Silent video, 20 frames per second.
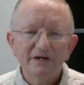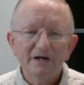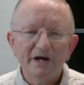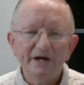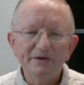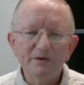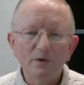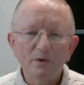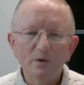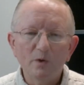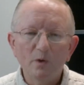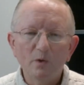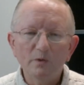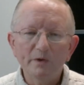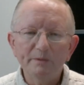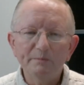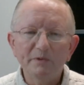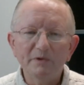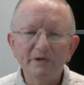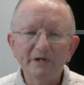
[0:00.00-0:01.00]
I not
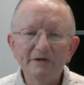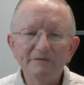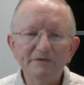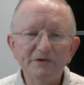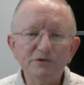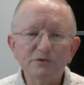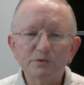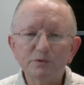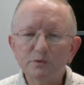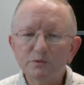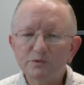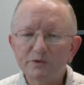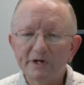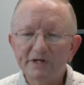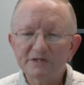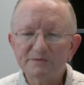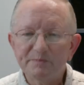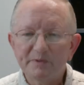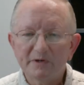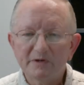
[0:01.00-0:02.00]
only believe in true
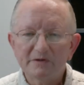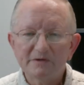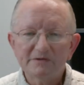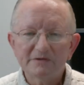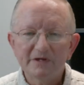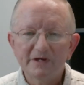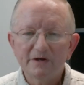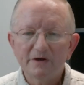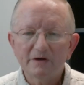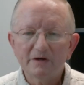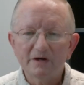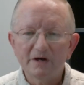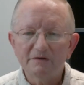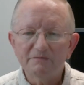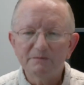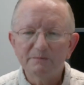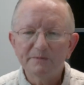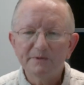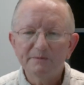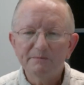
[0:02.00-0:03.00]
transparency in our
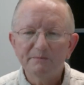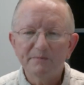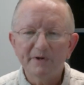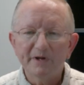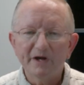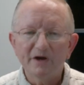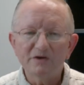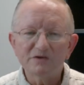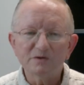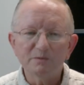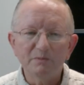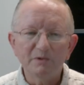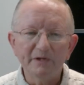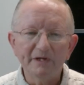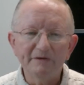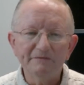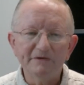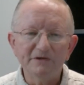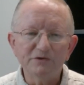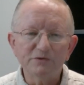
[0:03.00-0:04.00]
government, but I also
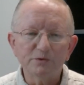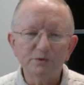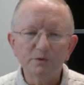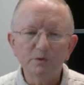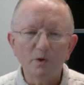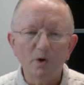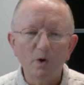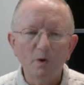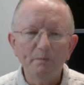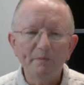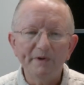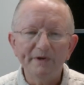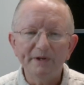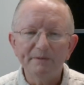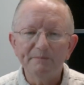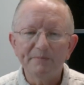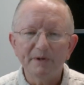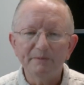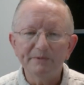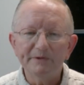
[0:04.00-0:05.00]
believe in true open
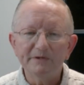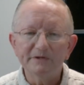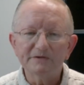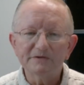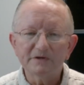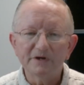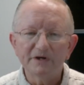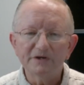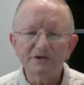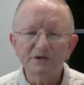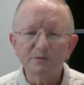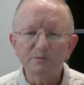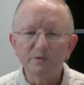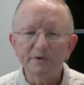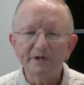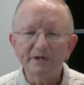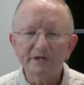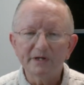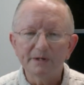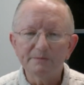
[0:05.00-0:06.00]
and public discussion
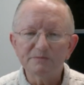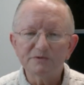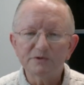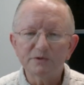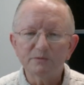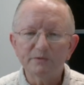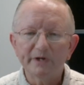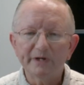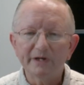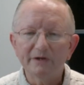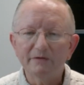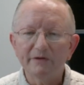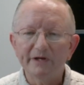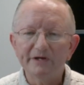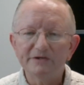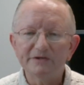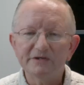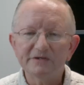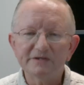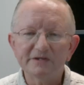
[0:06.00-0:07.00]
when it comes to
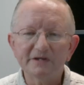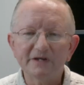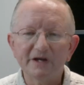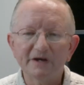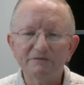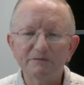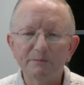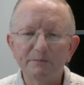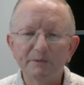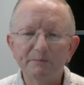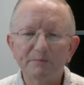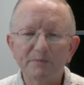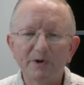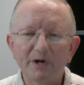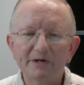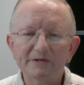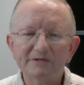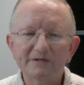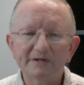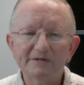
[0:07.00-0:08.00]
regulations and government
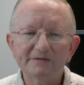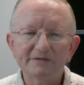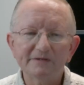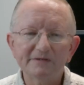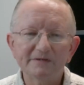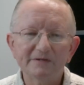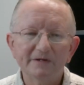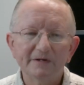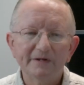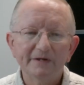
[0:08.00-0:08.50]
processes.